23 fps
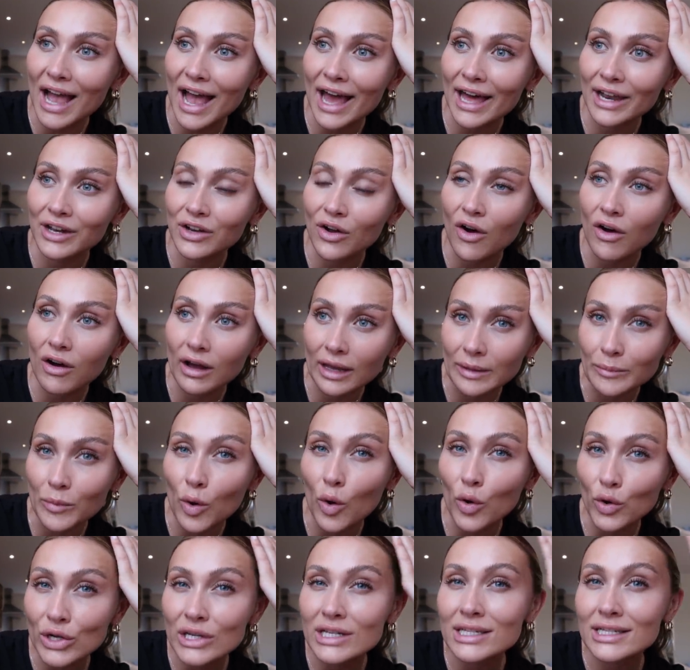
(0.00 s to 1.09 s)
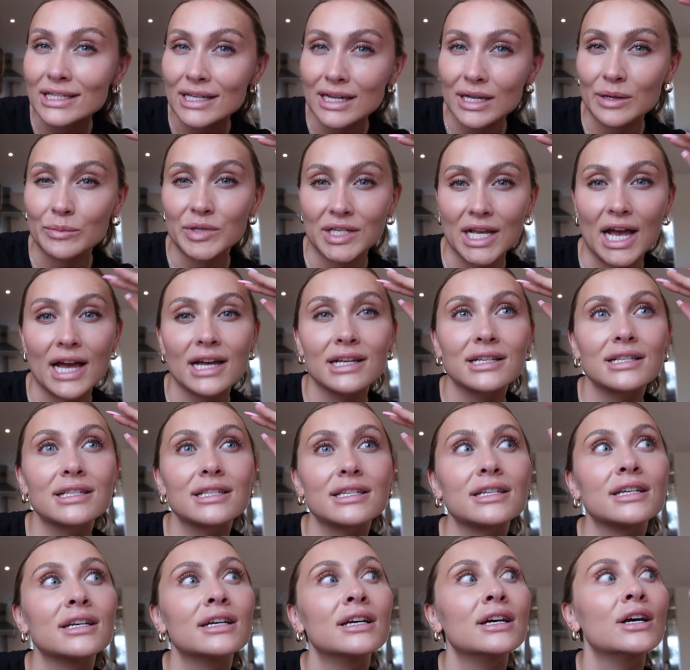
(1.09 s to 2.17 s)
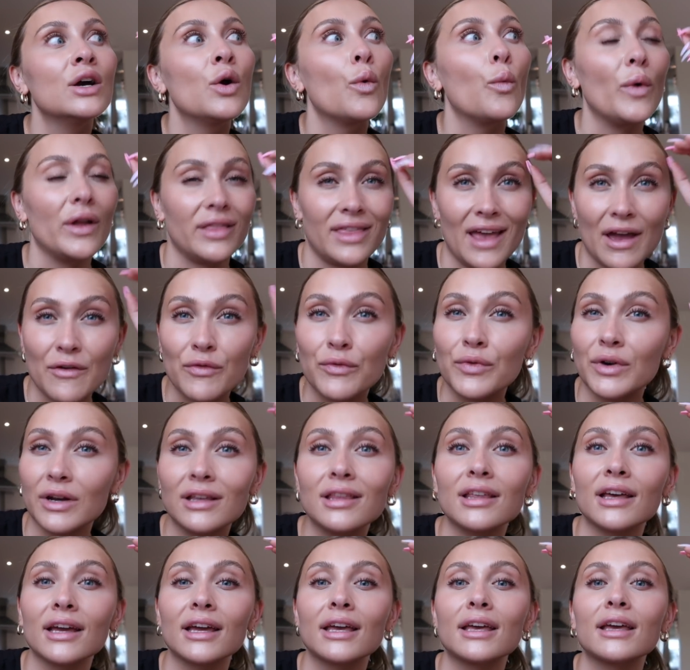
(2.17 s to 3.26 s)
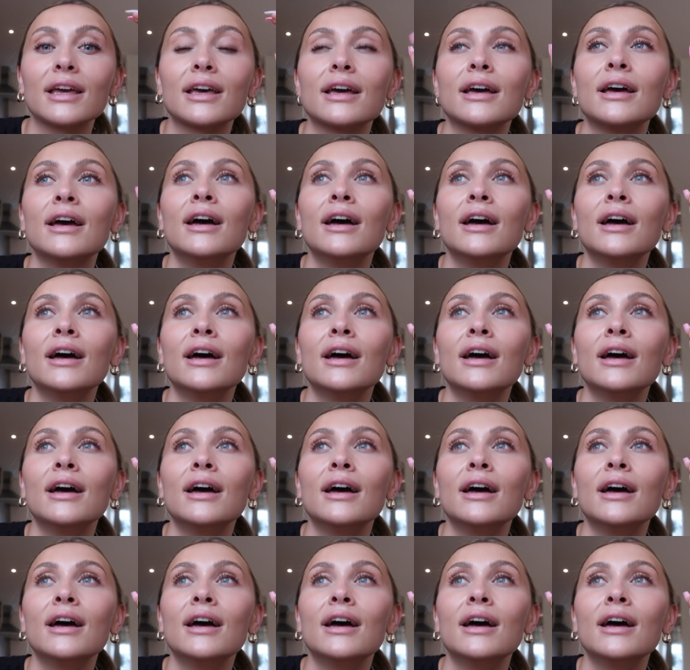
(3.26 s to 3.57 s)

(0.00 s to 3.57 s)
and I'm honestly obsessed with everything.